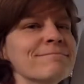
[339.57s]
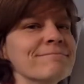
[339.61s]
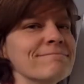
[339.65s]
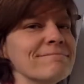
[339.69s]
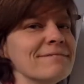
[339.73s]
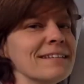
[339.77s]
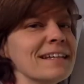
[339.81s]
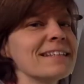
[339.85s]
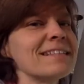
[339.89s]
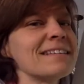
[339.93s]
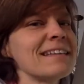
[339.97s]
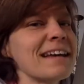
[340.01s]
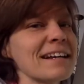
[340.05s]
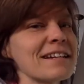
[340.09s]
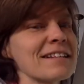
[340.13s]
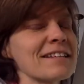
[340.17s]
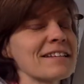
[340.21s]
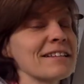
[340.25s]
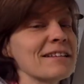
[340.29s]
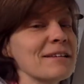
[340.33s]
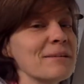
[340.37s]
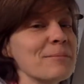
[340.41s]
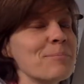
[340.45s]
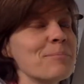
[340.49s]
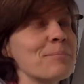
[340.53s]
It's
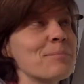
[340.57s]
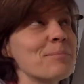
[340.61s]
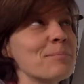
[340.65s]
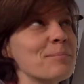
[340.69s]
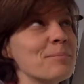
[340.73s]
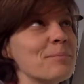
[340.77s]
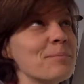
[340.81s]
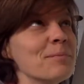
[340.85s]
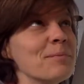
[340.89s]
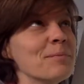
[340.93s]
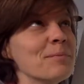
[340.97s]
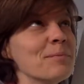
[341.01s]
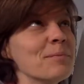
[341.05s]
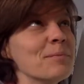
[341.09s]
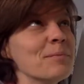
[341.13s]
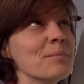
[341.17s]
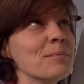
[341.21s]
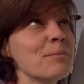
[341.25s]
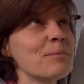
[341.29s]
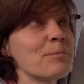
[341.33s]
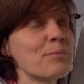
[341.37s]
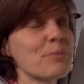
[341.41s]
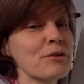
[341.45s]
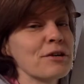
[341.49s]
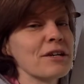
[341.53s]
actually
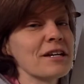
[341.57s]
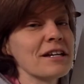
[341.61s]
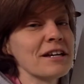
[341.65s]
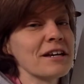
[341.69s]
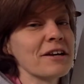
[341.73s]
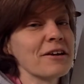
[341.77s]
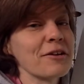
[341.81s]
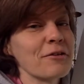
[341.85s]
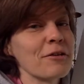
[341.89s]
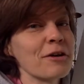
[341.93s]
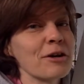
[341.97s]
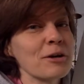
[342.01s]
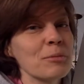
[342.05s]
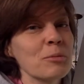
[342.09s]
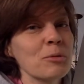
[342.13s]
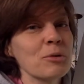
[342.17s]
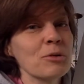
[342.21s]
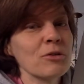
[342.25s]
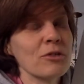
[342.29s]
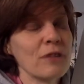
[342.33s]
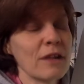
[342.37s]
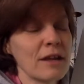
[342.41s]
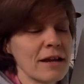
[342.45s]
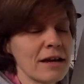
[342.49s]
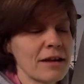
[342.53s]
pretty
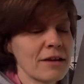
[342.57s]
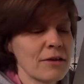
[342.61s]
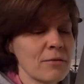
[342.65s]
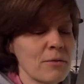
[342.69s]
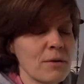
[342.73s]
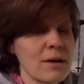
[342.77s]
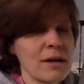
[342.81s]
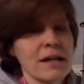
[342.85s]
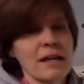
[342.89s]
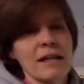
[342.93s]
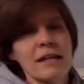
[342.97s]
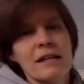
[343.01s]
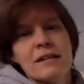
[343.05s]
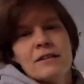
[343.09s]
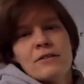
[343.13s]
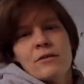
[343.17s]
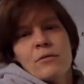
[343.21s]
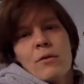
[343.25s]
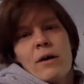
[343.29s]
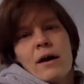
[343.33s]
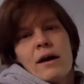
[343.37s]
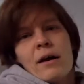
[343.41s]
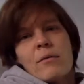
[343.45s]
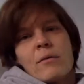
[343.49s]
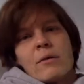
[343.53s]
incredible, and I don't want to get into
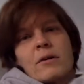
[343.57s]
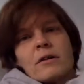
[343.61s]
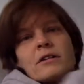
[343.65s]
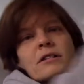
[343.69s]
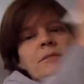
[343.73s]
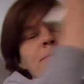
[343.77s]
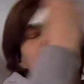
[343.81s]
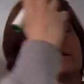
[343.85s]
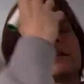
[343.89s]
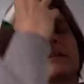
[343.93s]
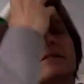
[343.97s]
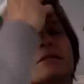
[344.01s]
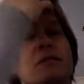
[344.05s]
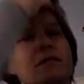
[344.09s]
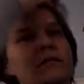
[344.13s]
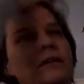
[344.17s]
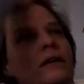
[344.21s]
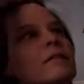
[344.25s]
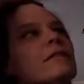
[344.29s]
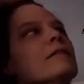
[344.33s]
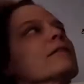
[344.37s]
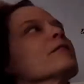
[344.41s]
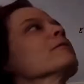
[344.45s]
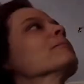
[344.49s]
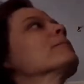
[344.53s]
why it works because a
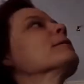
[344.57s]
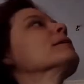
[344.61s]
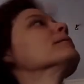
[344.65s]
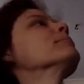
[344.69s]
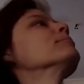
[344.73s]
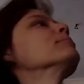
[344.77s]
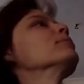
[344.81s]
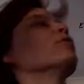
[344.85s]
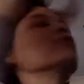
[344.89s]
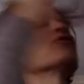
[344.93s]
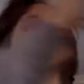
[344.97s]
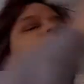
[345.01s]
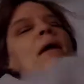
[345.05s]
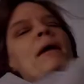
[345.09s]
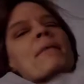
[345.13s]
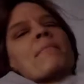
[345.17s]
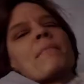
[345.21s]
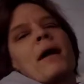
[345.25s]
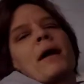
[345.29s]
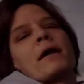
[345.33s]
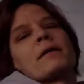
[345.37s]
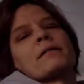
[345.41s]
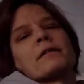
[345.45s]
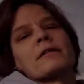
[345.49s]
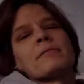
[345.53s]
little bit it blows my
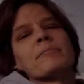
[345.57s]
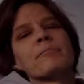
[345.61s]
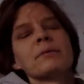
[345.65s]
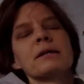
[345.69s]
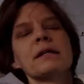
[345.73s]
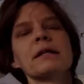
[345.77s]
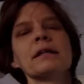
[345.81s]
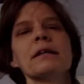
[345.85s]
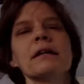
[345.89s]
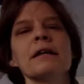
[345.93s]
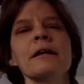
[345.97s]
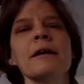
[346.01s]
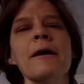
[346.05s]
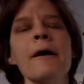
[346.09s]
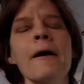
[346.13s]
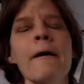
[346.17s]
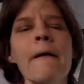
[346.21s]
mind completely.